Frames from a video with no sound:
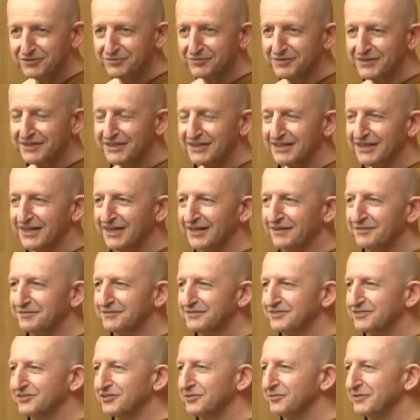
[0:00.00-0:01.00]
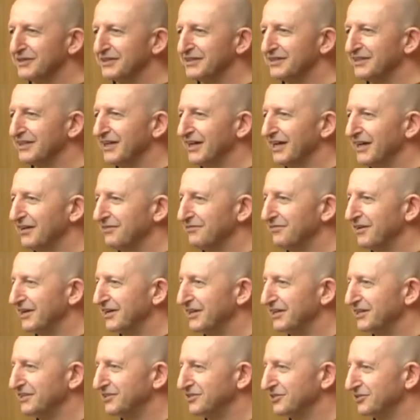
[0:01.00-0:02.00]
to be, um, to be
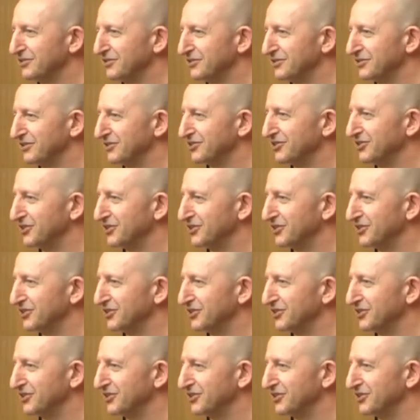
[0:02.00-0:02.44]
ready to,